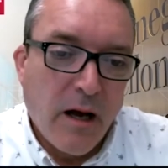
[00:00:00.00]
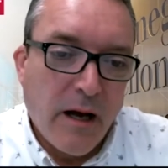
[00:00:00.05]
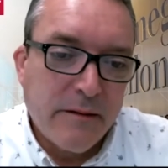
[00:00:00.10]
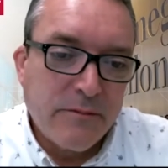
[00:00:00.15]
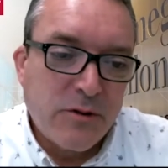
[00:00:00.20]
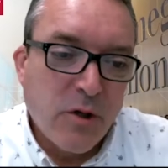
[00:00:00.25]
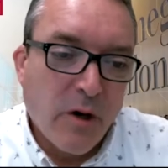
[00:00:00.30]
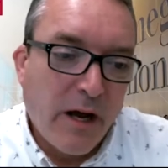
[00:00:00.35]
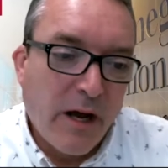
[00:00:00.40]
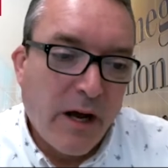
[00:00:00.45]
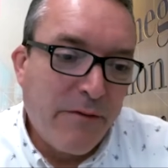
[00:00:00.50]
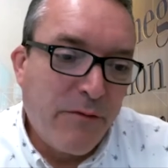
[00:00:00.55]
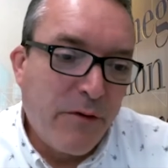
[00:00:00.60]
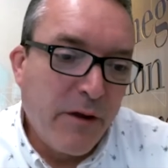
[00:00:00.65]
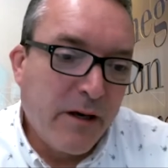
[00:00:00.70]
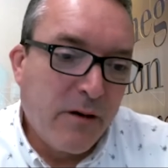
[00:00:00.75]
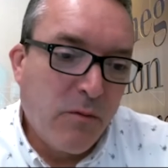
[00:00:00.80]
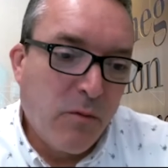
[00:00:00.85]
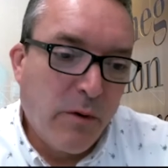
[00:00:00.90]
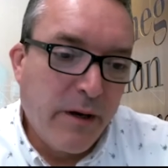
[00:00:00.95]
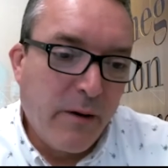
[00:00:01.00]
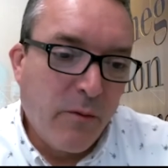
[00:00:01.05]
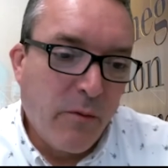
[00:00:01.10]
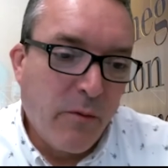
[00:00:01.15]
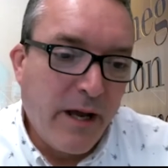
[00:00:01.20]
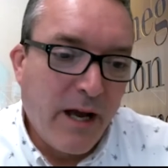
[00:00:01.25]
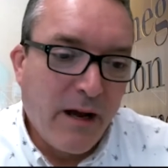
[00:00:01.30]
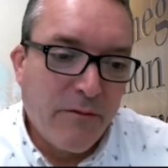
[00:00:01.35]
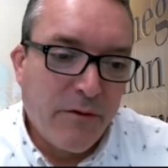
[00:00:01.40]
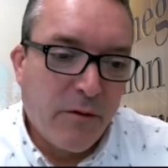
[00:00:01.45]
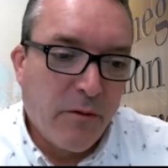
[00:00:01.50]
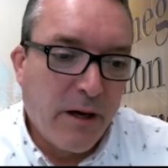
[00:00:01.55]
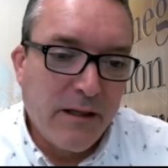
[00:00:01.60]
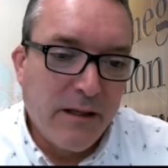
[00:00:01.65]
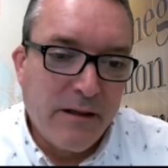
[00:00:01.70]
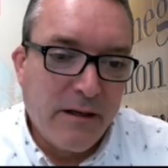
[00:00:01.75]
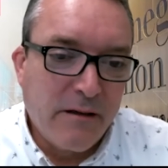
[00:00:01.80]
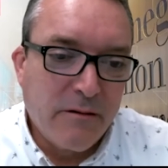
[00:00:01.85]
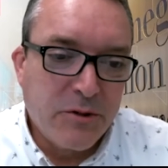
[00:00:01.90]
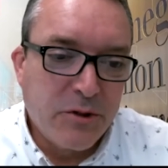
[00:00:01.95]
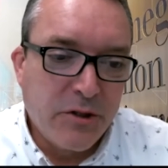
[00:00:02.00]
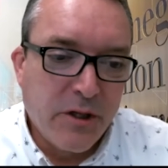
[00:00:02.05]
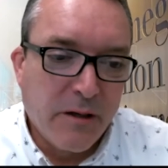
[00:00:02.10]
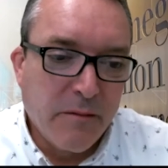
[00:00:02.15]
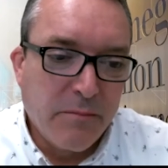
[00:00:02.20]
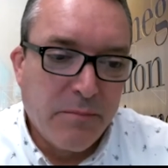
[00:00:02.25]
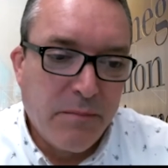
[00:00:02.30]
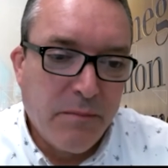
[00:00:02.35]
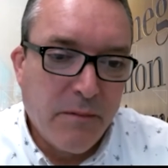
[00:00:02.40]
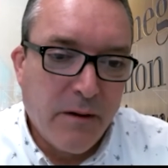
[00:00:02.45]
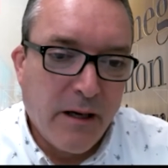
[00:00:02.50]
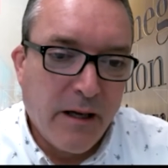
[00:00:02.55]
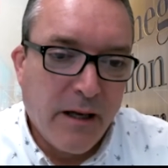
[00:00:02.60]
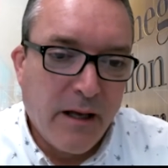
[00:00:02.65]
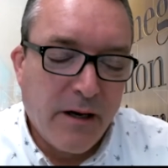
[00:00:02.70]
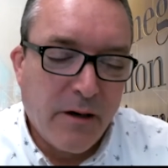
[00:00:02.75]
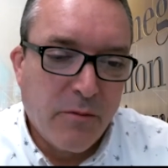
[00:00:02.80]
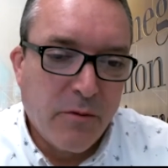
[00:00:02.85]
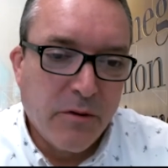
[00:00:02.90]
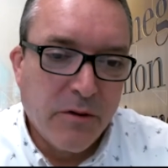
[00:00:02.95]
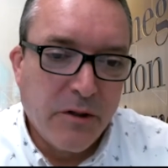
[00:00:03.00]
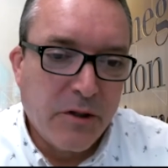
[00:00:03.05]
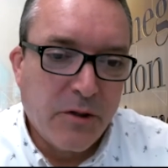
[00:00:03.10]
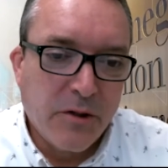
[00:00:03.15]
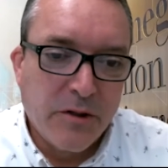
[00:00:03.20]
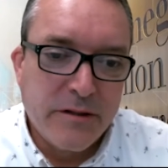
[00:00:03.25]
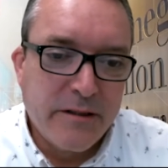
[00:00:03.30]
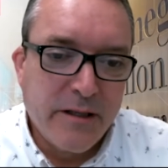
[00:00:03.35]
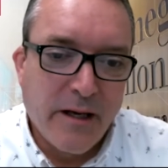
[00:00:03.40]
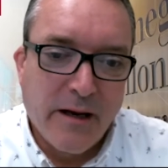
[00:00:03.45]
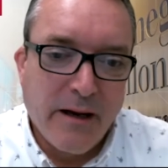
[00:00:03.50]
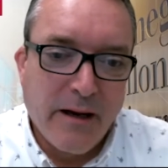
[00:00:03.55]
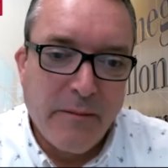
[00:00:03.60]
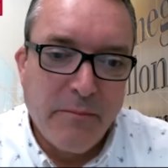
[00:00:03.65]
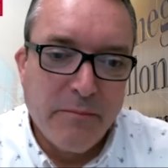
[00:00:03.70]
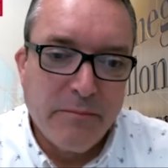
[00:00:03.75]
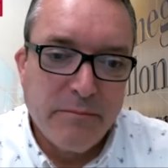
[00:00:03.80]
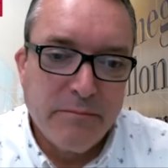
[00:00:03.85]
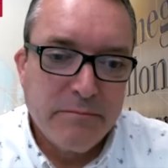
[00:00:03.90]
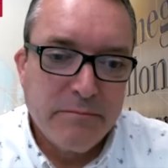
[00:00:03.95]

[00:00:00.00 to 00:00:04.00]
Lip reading: So I think we have the right leadership at a really good time.